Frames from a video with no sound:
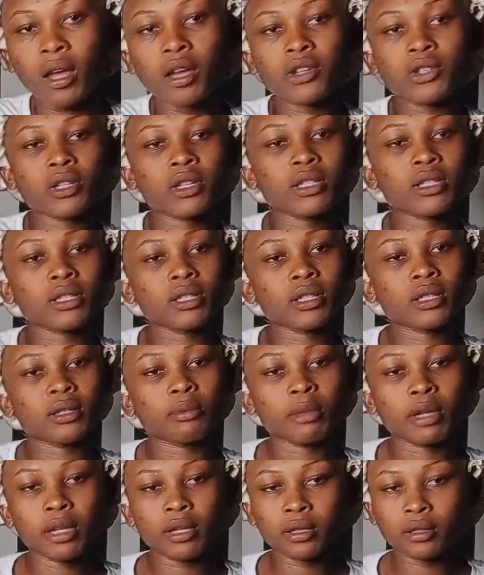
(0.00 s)
I usually
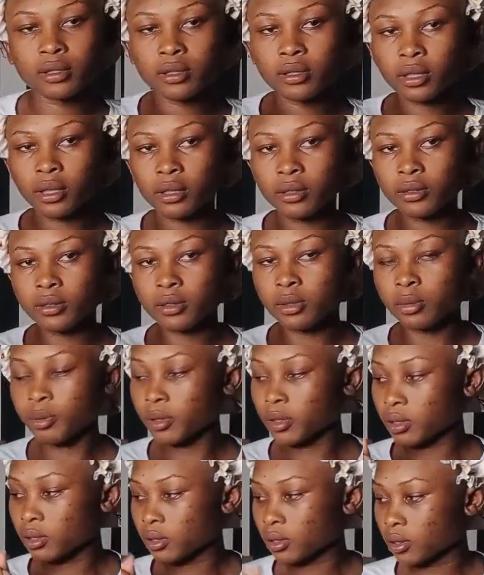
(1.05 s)
take my second
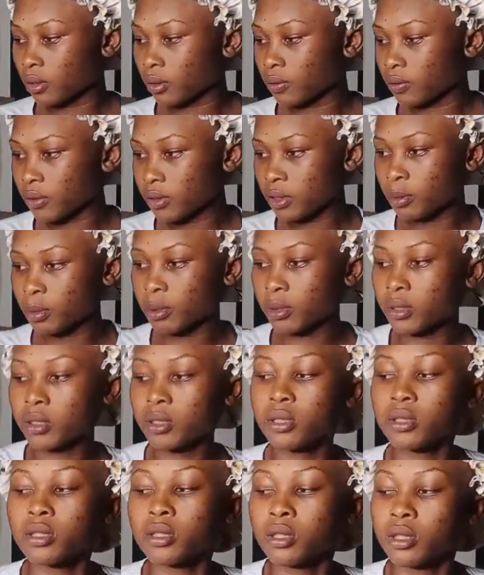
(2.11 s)
spray to the office, but
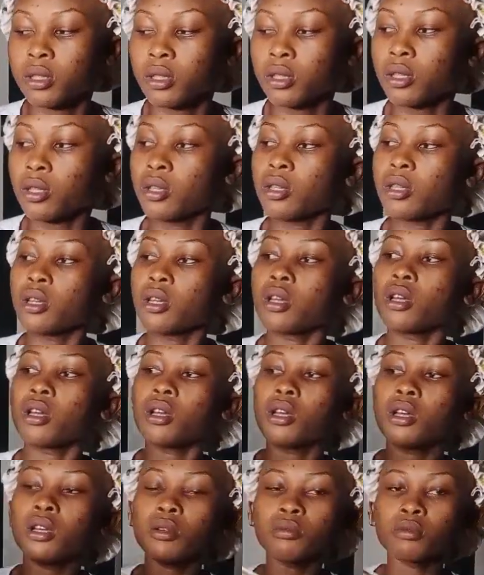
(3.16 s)

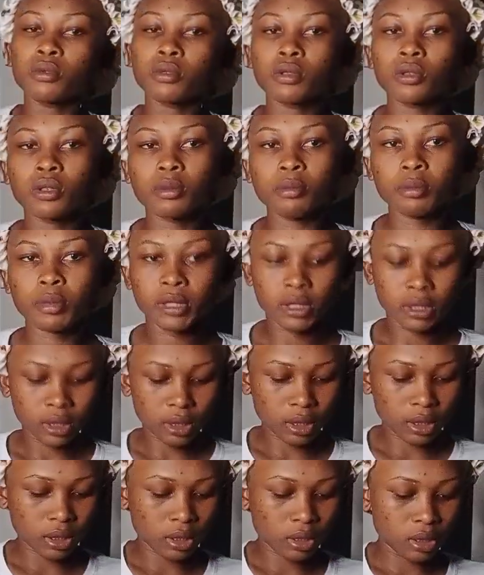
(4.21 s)
I will not be
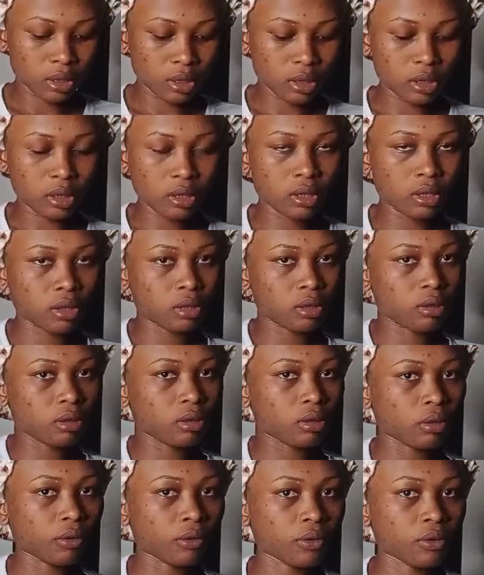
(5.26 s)
taking it
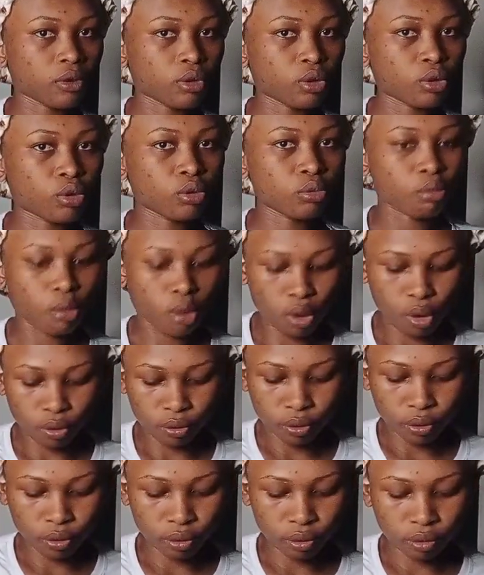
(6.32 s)
to the office
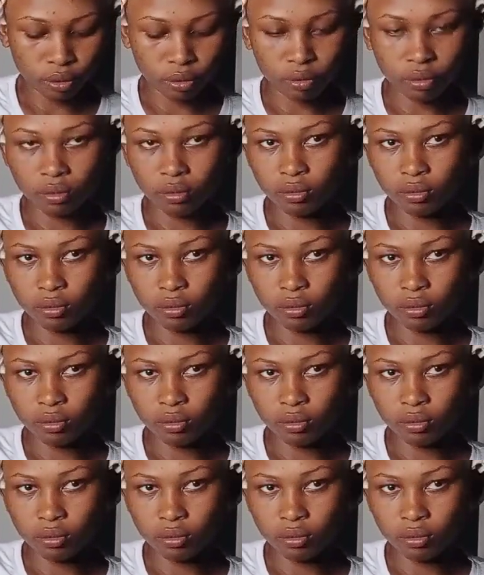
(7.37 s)
tomorrow.